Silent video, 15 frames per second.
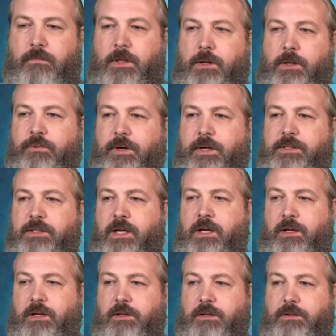Praise
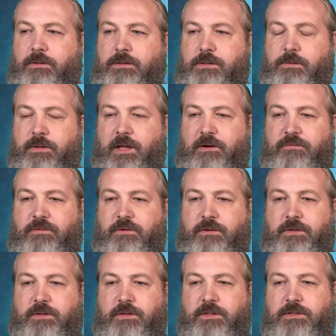God. So without
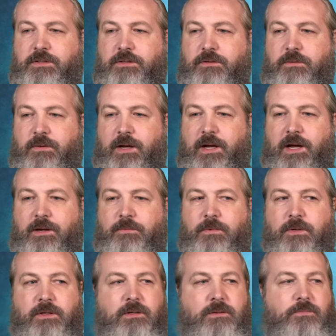further ado, I
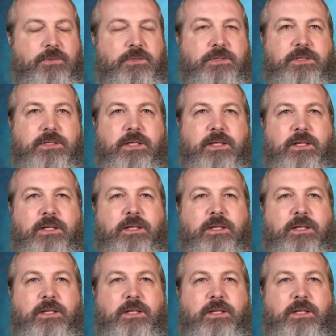will proceed,